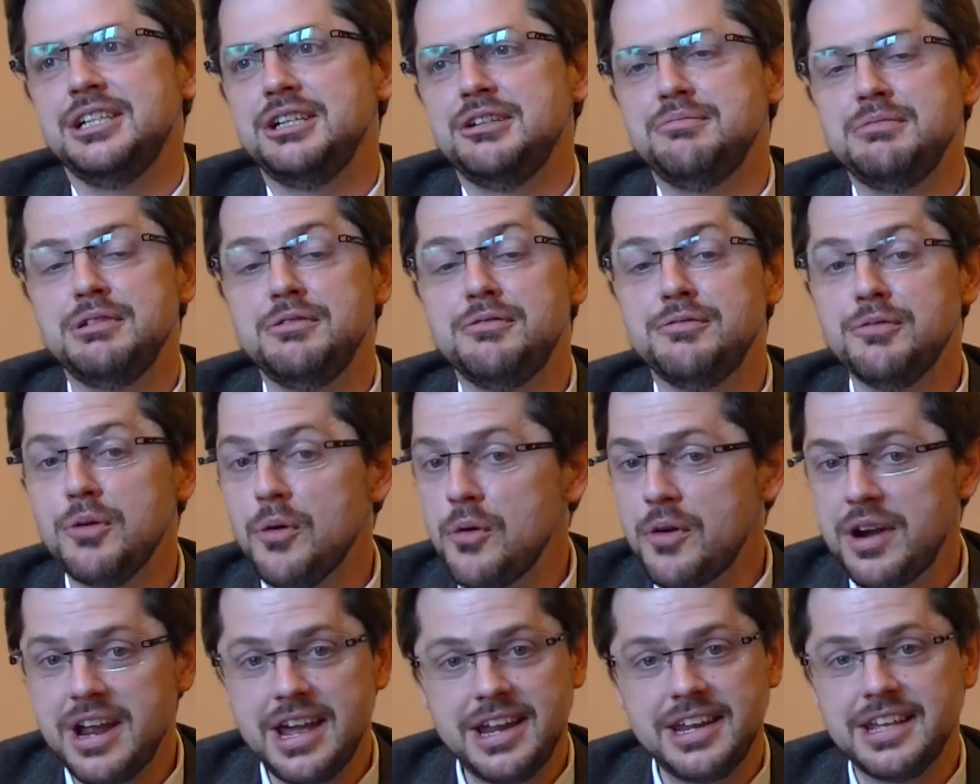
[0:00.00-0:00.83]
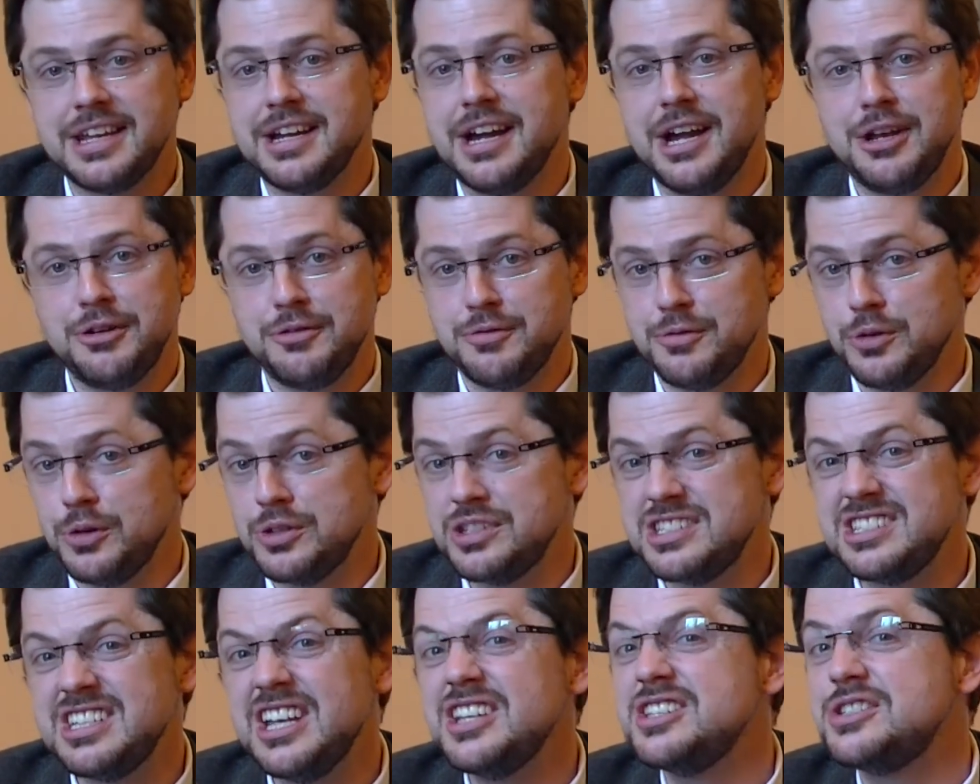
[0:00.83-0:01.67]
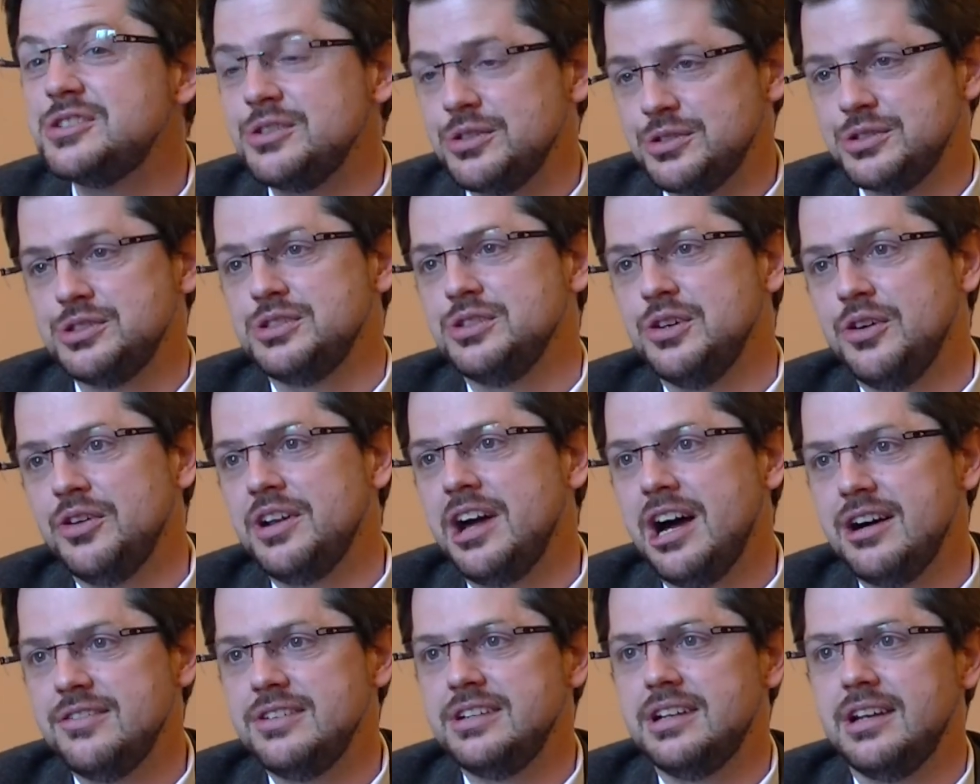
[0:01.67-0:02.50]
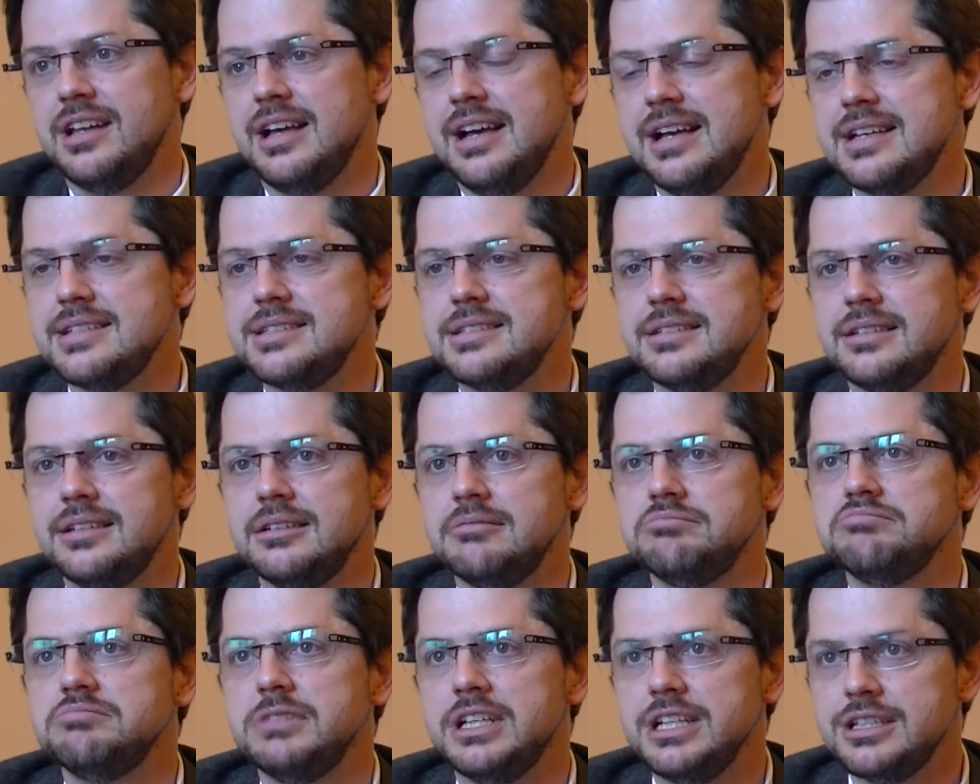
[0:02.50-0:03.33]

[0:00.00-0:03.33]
before any kind of consensus on Havel as a